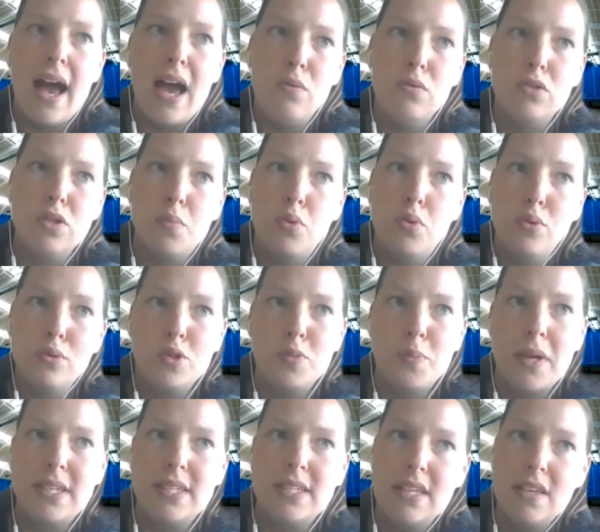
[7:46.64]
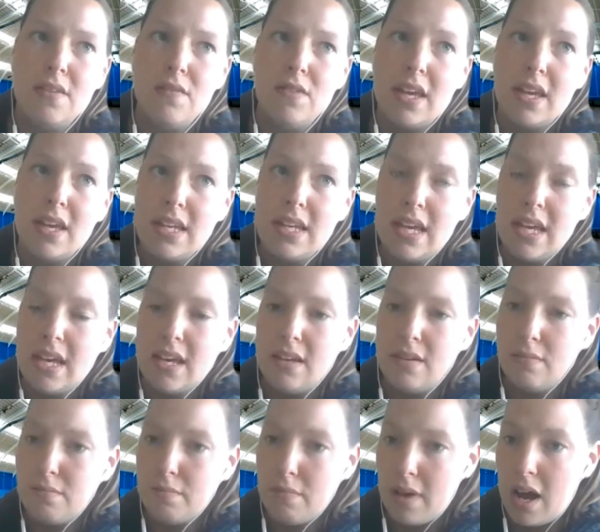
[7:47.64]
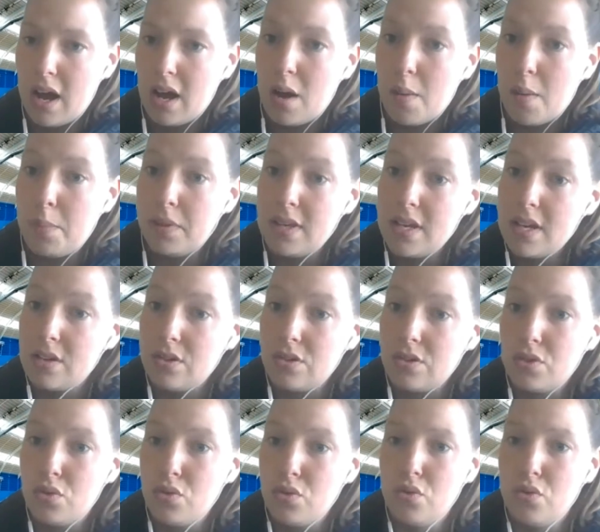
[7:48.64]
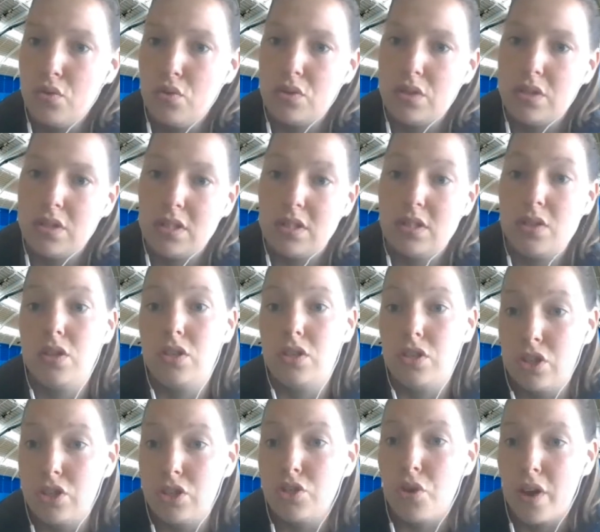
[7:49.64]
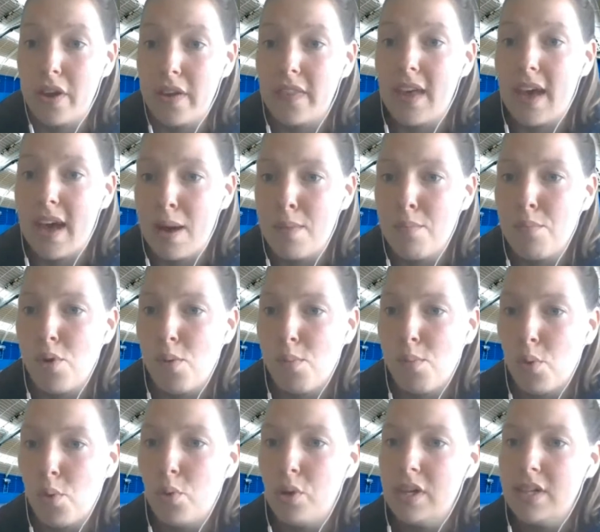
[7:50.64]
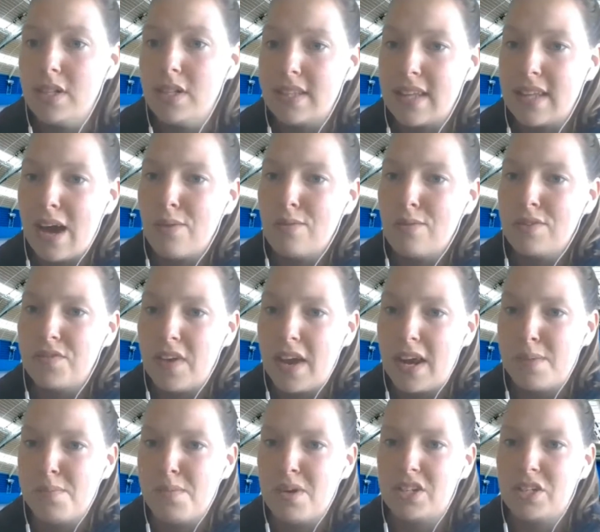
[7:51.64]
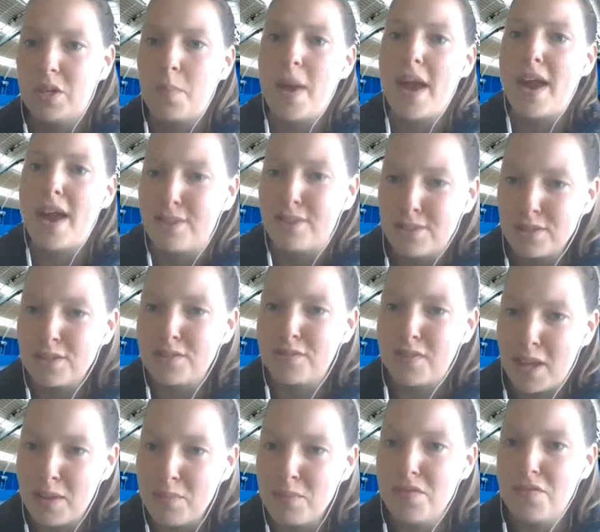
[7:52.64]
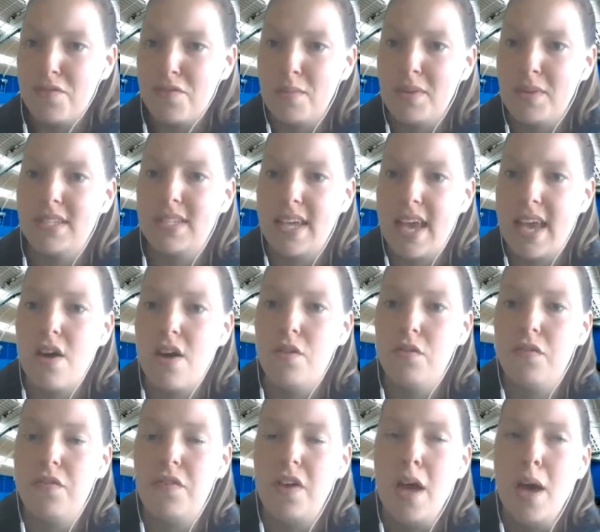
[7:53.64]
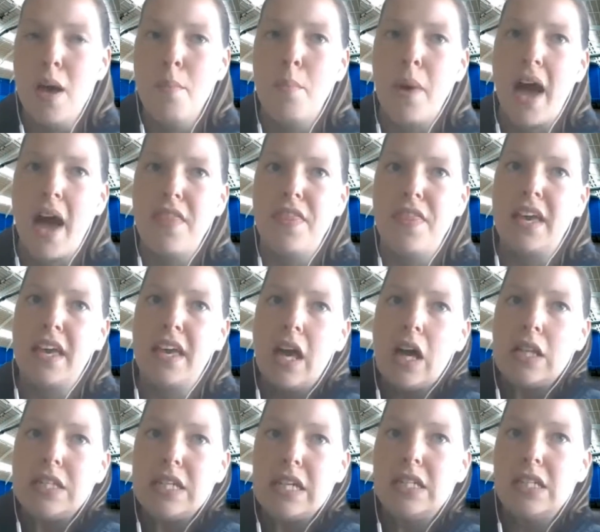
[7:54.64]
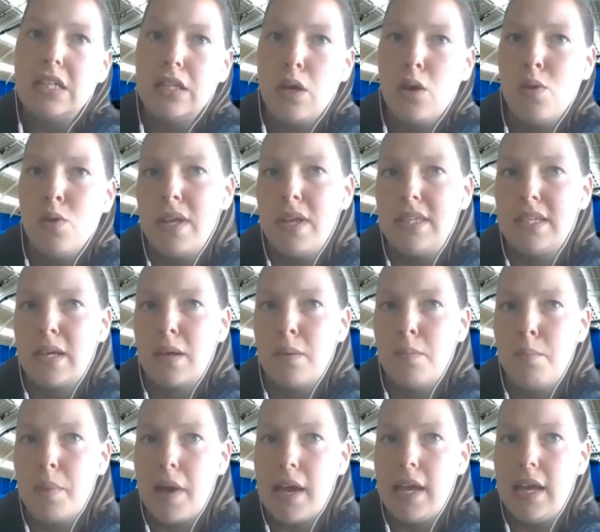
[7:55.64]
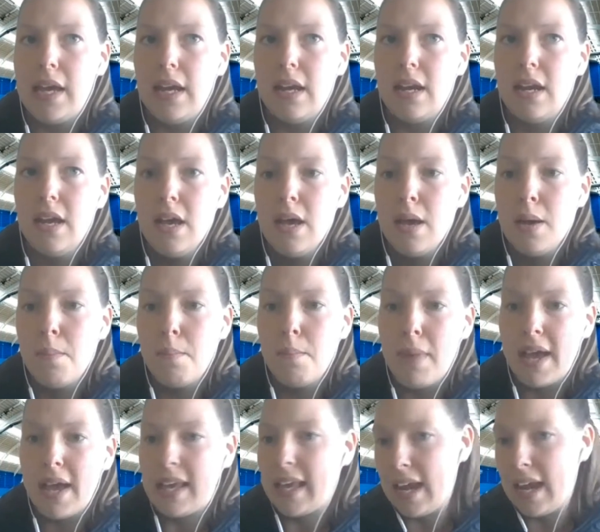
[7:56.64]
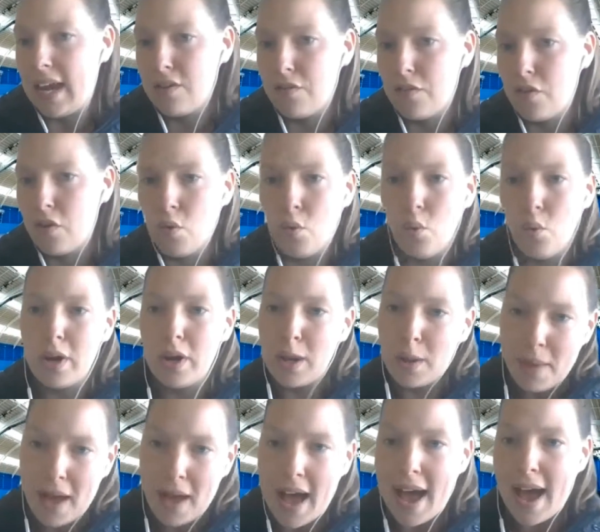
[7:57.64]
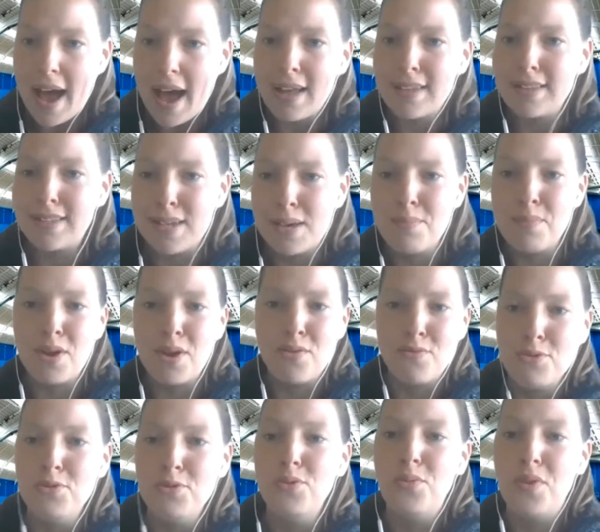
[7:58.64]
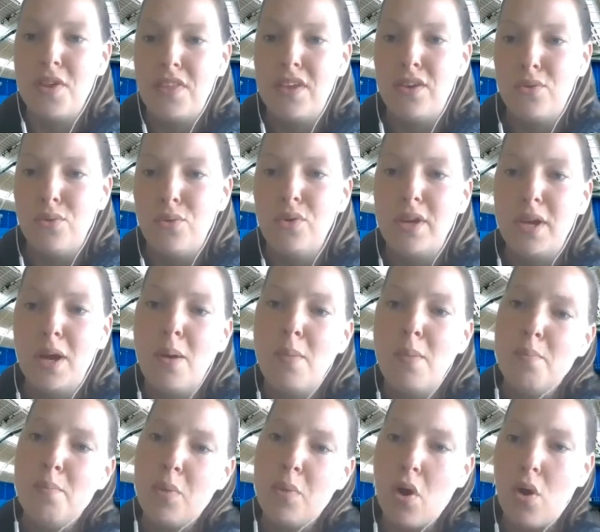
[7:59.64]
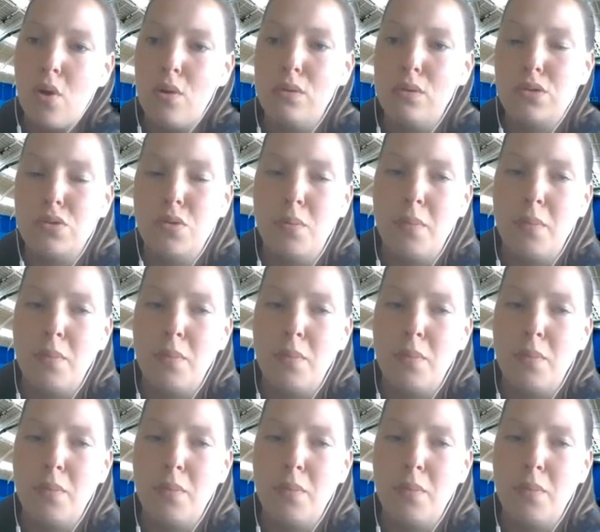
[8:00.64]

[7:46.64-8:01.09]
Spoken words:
was approached by Stevie and Ian a couple of years ago to join the handball board, and that was very much a personal development for myself. But I think it did allow me to combine my kind of Oriam hat and my role within Oriam, but also